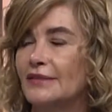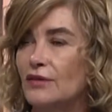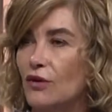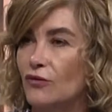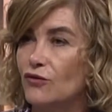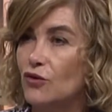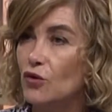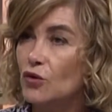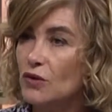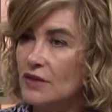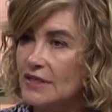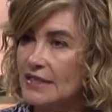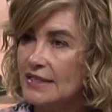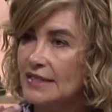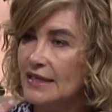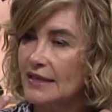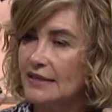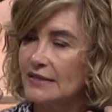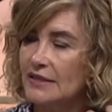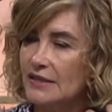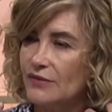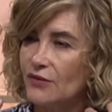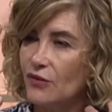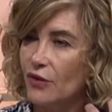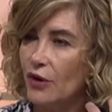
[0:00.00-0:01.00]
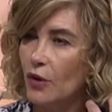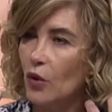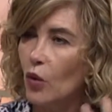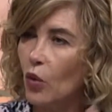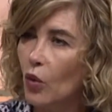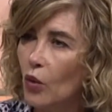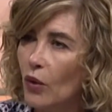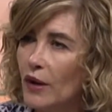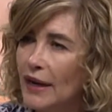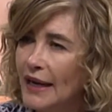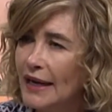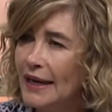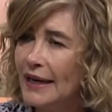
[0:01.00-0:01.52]
So if your skin is very
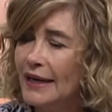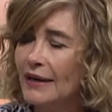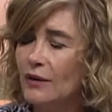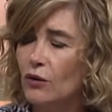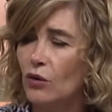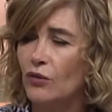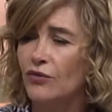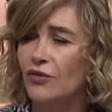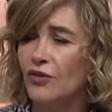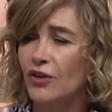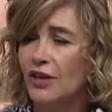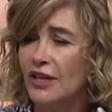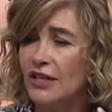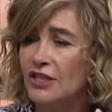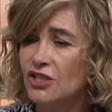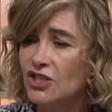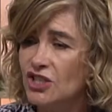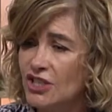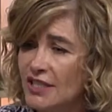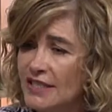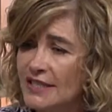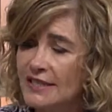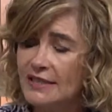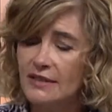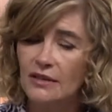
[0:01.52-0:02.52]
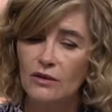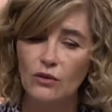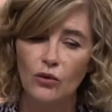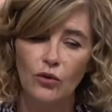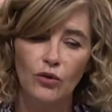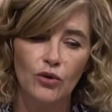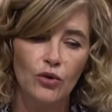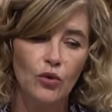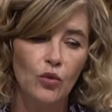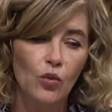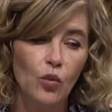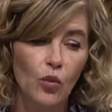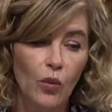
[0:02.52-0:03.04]
oily or very congested or
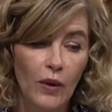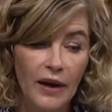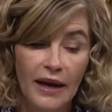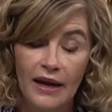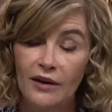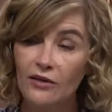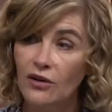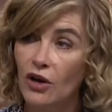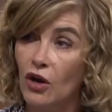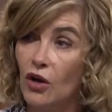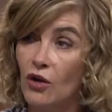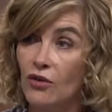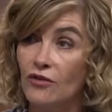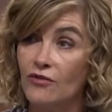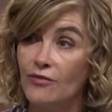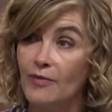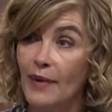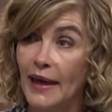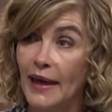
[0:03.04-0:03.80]
you wear a lot of